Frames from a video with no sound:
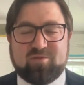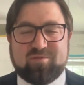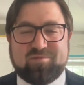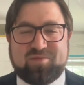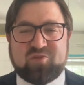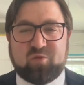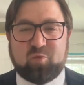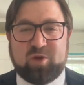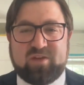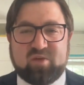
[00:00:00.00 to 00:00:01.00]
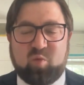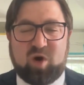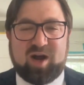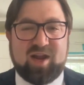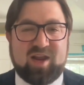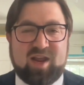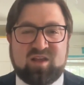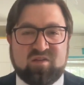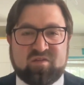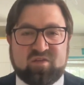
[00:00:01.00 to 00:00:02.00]
there's a reason why a
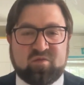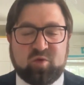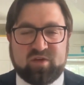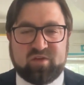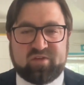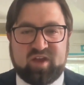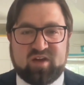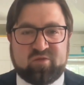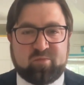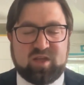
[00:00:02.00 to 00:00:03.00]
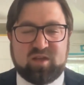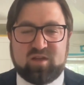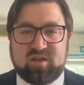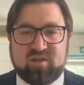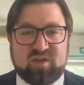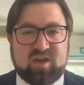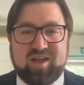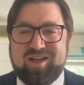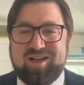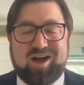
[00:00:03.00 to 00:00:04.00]
gift of real estate is being given,
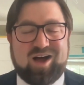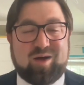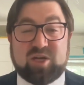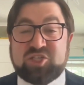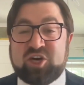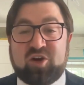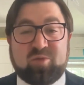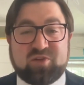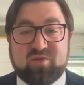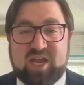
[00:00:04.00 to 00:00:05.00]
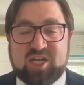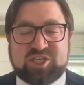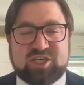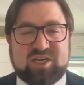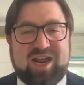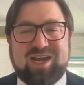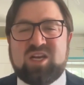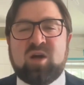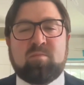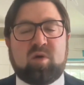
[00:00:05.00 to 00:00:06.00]
a charitable donation, any
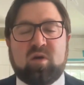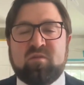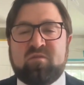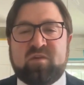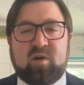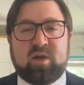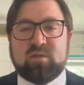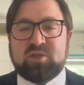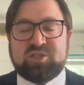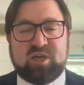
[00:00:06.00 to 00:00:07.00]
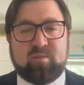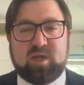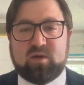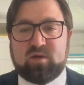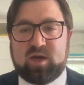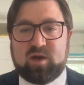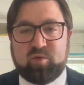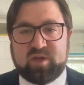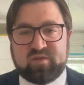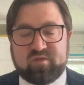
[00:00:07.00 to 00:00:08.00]
number of very legitimate
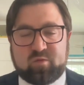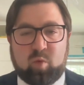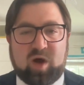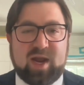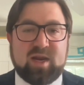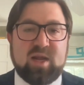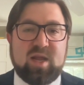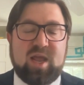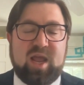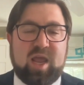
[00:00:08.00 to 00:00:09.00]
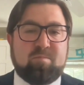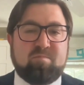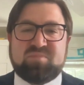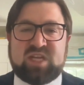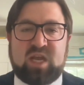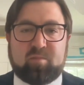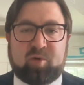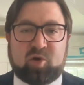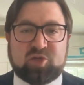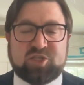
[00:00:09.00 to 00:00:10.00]
reasons why a sale and
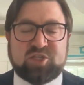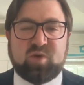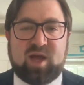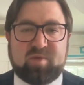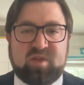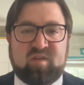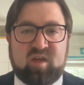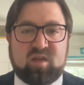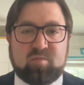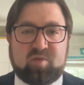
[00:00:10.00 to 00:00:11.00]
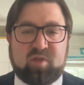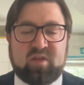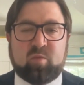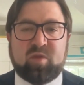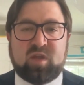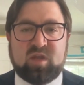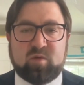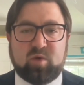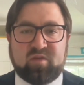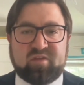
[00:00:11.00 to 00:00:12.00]
purchase would not be taking place with a
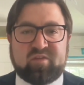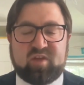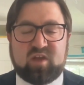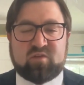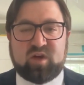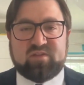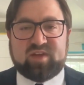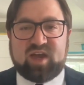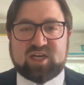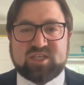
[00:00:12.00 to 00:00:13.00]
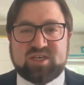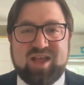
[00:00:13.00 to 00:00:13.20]
given real estate transaction.